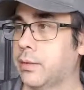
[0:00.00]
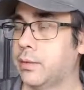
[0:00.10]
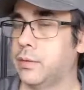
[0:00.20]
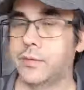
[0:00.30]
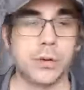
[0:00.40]

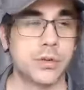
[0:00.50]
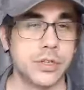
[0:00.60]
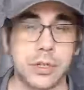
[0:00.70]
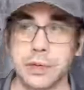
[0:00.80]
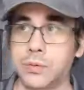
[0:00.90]
new
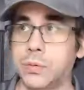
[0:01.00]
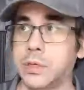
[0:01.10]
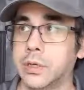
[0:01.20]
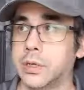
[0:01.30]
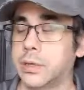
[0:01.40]
version in
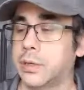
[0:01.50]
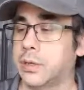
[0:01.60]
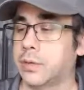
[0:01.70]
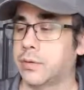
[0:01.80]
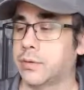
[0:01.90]
wood,
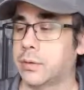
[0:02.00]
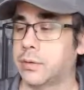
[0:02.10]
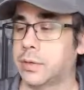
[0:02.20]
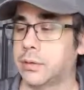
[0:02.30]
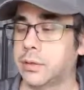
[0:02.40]

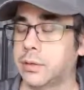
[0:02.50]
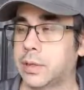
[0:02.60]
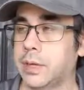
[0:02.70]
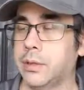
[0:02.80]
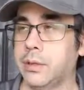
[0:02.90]
so it'll look
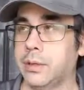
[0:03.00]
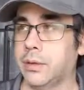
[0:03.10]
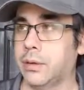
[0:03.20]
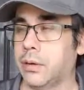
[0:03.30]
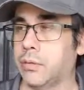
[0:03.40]
like
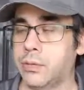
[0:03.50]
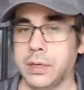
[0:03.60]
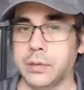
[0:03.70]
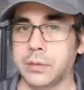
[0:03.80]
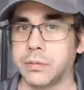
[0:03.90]
a
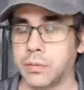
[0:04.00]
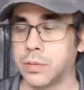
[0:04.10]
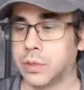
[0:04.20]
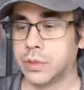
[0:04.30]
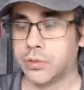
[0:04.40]
real
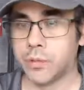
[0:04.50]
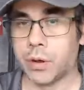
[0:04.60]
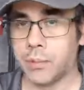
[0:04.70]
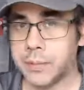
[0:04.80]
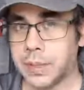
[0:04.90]
wood
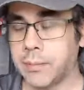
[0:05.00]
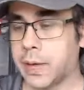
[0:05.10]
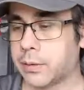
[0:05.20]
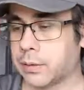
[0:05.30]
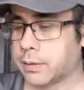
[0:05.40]
small mini
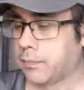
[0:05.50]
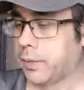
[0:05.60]
barrel.